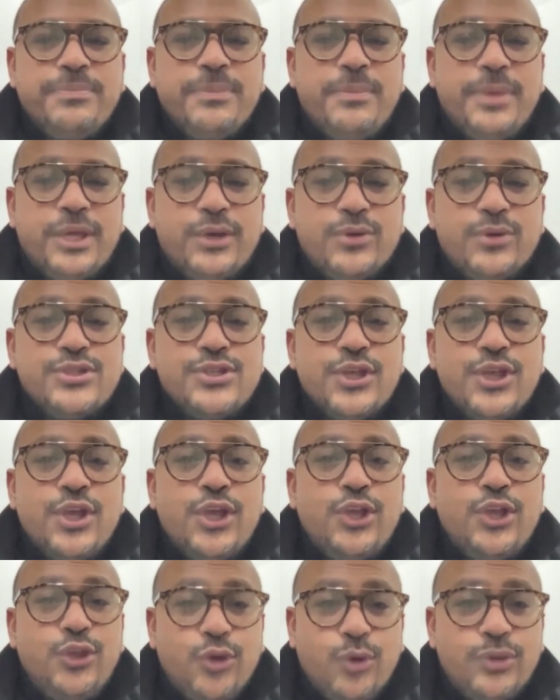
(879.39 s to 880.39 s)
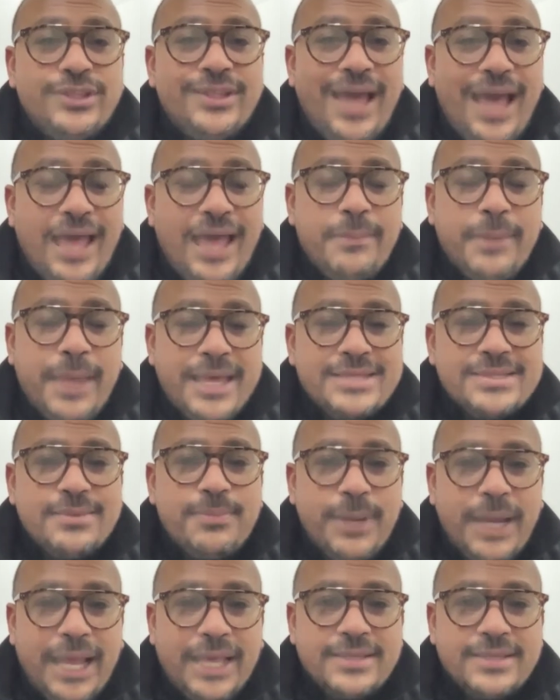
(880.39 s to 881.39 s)
because your time has a
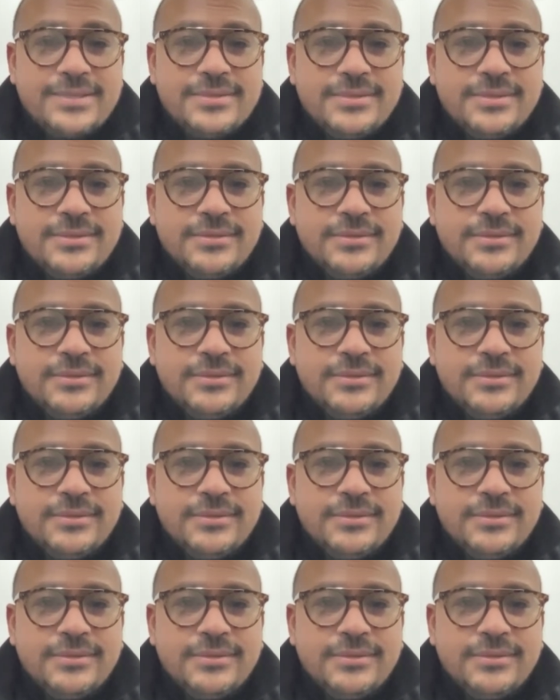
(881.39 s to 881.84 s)
price,